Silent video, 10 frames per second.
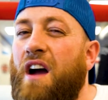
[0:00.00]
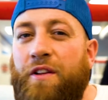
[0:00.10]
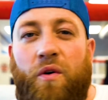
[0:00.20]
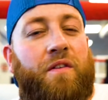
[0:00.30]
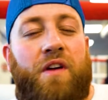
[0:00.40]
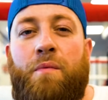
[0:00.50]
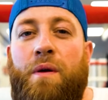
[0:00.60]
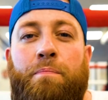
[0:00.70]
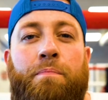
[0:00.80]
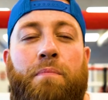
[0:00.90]
I don't agree
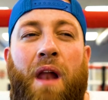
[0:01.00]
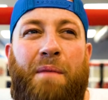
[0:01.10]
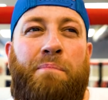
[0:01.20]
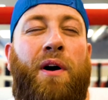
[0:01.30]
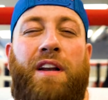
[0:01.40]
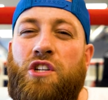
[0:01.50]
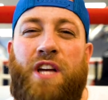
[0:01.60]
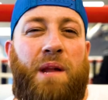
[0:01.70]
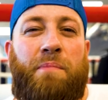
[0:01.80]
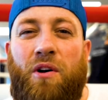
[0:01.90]
with like pointless
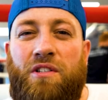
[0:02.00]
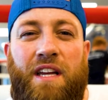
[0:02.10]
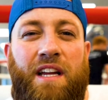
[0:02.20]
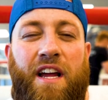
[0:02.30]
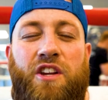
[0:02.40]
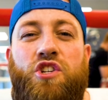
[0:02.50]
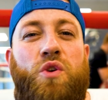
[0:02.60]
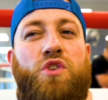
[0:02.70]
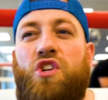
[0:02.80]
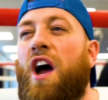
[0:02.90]
shadow boxing, like
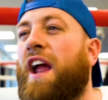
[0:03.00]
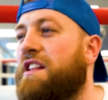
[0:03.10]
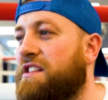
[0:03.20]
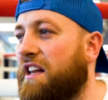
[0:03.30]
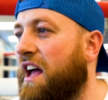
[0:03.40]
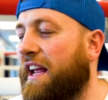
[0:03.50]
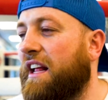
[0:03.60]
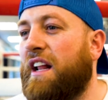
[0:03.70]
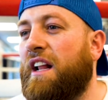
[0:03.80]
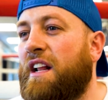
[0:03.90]
shoe shines and like
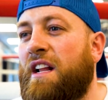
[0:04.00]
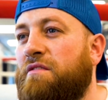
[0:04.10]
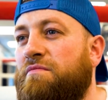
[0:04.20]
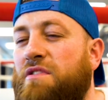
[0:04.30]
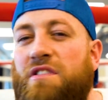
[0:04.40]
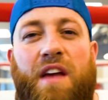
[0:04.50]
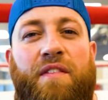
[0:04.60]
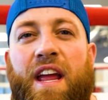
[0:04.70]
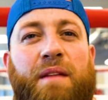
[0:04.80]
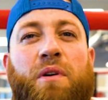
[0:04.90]

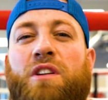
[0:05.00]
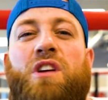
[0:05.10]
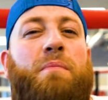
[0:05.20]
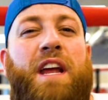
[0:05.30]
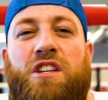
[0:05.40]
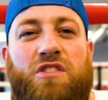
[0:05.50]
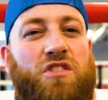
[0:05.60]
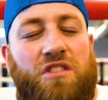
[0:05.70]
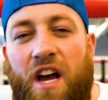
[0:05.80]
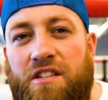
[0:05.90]
seven, eight punch combinations.
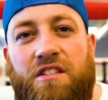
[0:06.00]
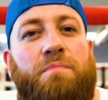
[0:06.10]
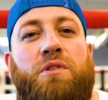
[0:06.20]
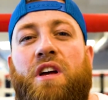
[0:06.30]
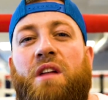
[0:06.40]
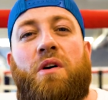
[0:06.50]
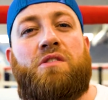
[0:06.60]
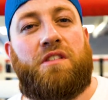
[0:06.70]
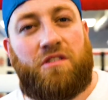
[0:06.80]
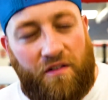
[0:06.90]
Just nice, simple shadow
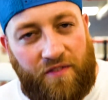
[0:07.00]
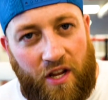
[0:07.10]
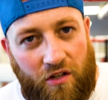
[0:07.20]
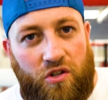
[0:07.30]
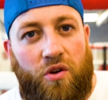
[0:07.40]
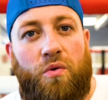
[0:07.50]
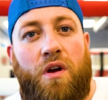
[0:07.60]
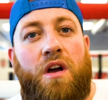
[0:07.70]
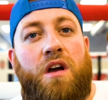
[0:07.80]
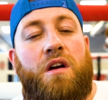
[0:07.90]
boxing stuff that you'll do
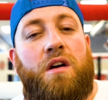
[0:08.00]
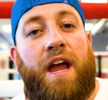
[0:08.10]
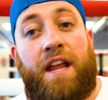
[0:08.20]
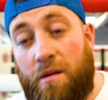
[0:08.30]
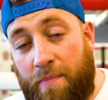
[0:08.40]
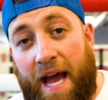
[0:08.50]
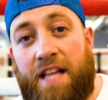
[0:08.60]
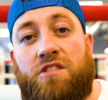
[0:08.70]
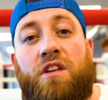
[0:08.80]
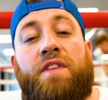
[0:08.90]
in the
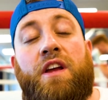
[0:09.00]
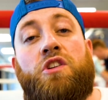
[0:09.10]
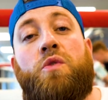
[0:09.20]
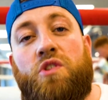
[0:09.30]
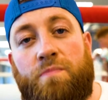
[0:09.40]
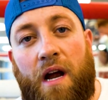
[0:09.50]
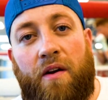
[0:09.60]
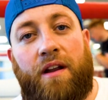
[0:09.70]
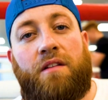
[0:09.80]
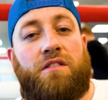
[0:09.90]
pad, stuff that you'll do in
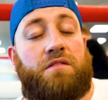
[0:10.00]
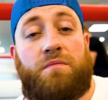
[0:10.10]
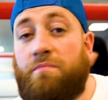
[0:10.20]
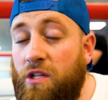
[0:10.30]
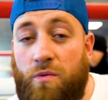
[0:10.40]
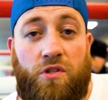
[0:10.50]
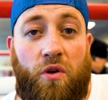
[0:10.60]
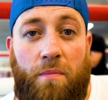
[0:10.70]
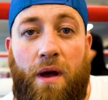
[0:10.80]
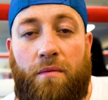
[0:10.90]
sparring, because that's what it's
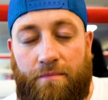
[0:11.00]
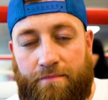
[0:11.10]
all about.